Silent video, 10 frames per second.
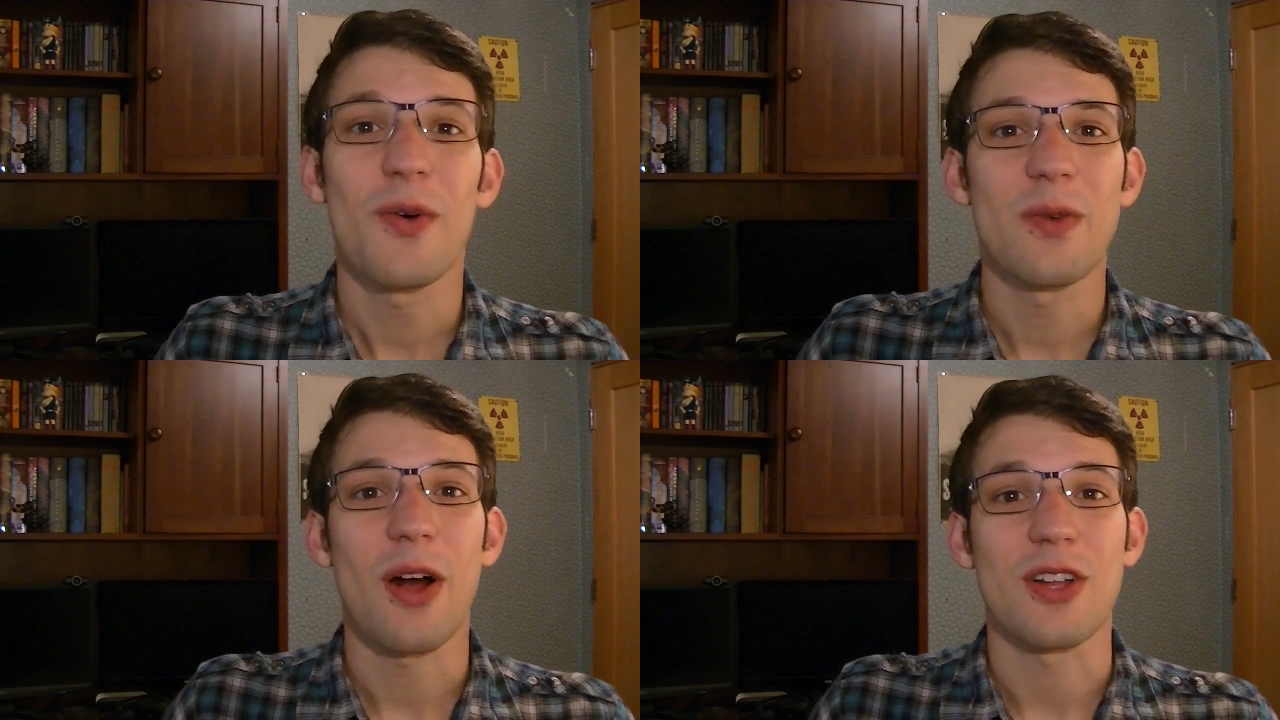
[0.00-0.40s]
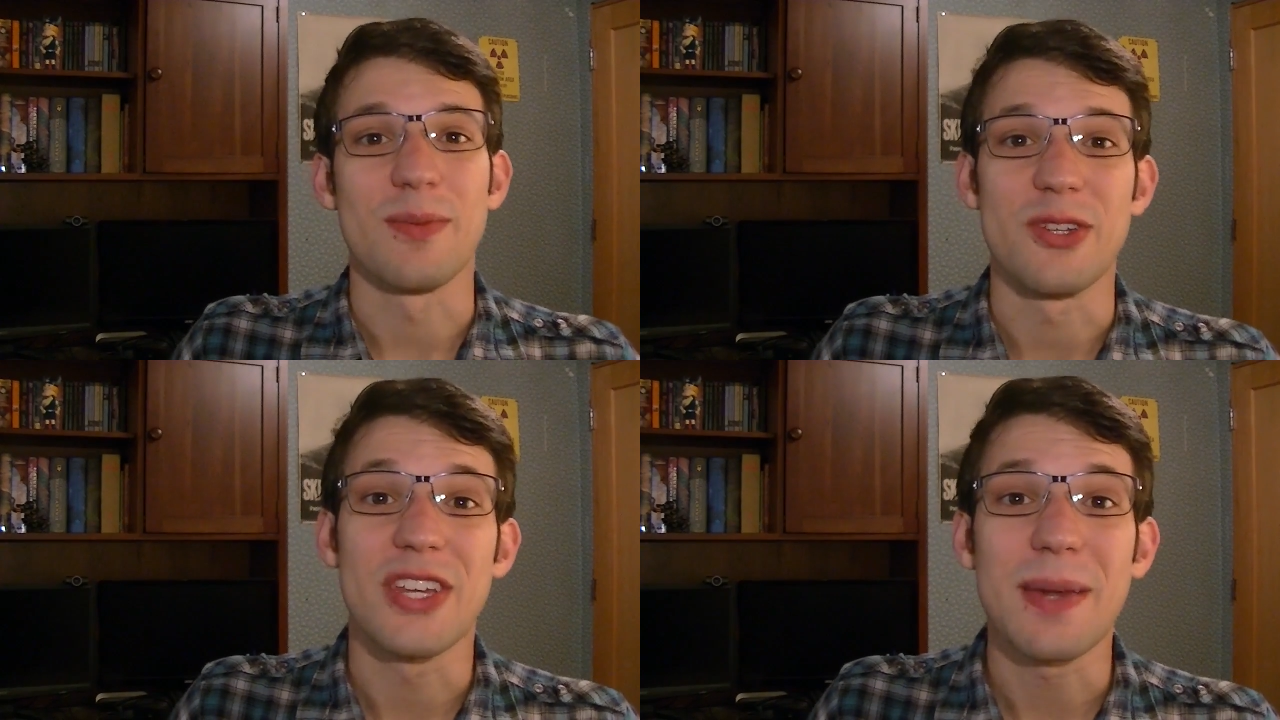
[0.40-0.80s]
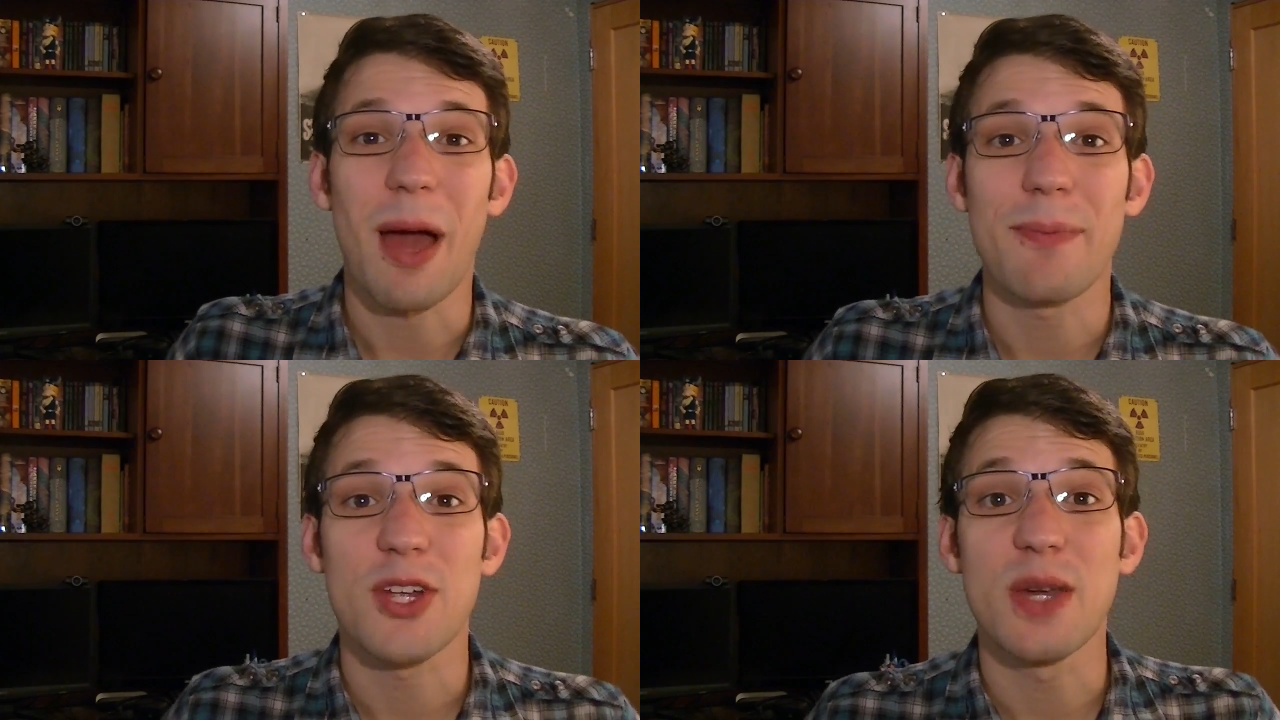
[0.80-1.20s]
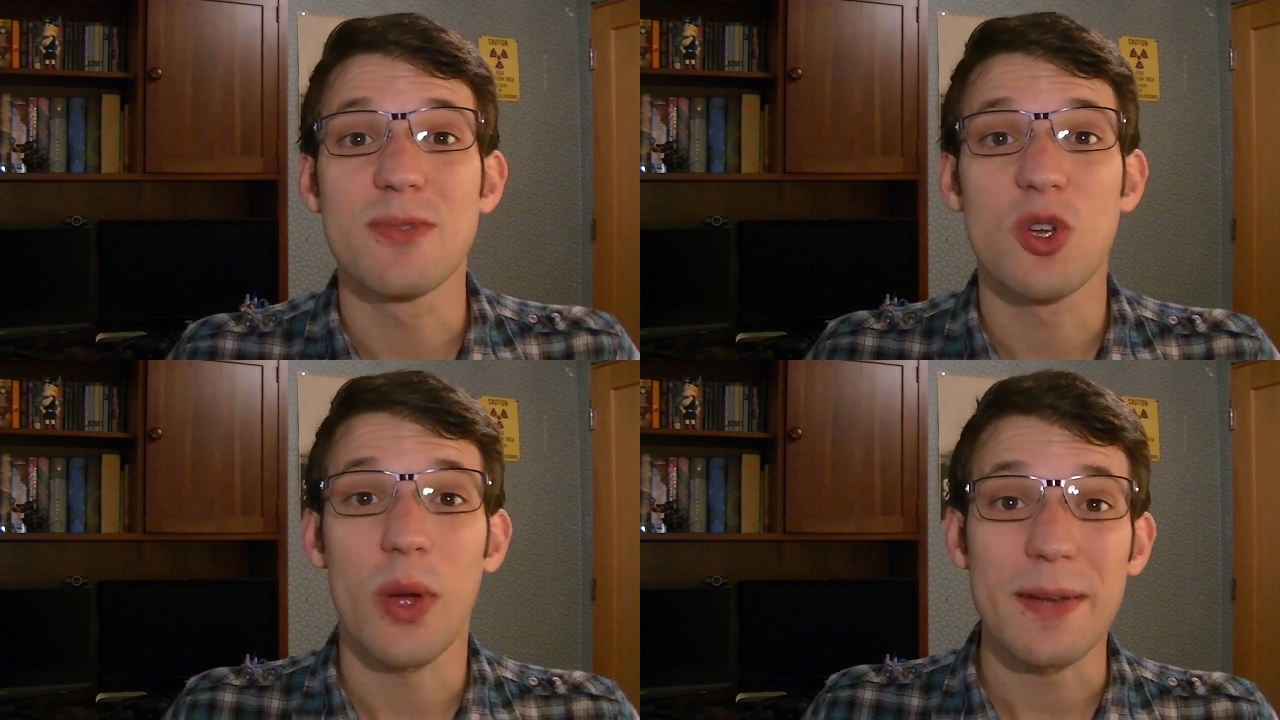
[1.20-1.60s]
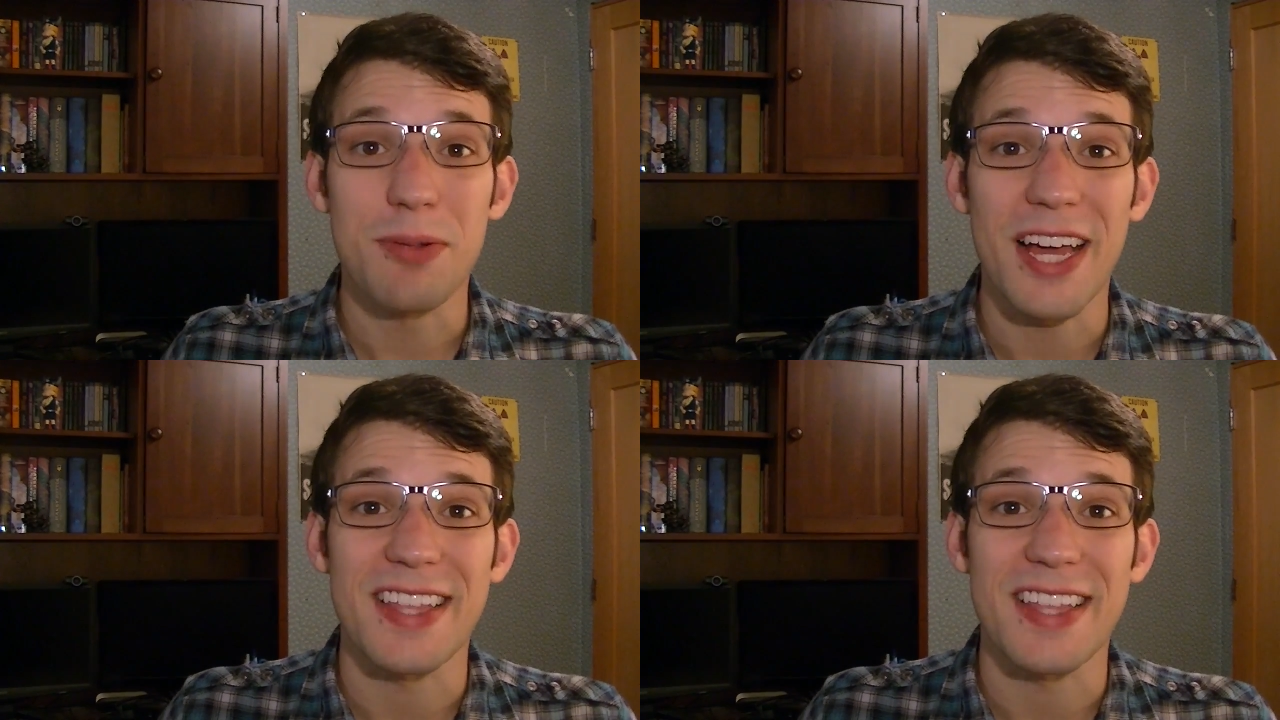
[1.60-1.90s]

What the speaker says: and welcome to TeamHypercube's Quick Play,